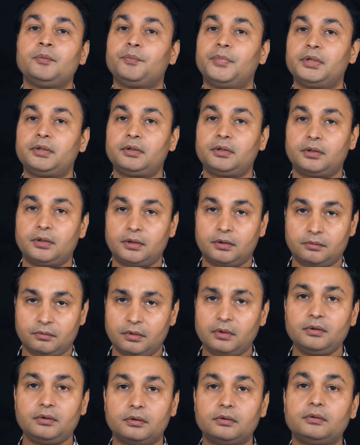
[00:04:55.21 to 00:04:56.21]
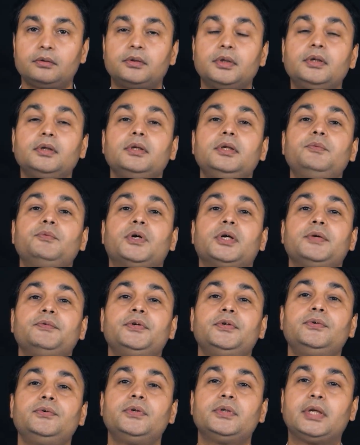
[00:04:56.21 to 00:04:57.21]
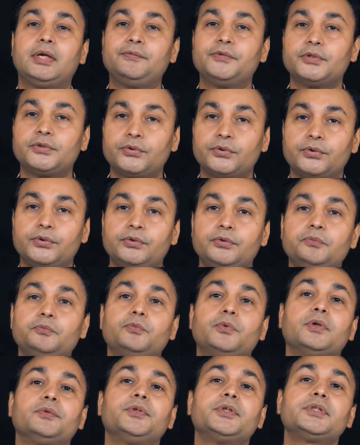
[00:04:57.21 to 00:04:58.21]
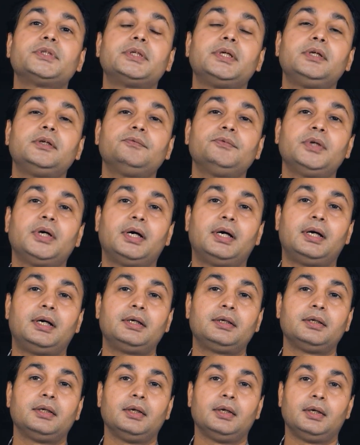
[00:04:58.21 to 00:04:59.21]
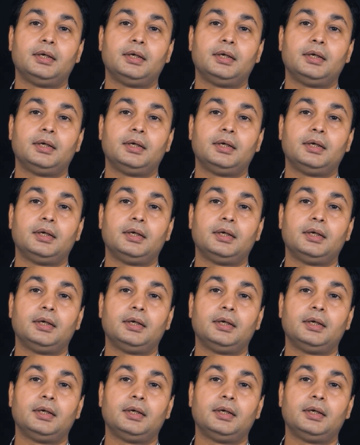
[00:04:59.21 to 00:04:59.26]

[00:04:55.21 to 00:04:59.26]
But generally what I will do is I will show you one of the state-of-the-art,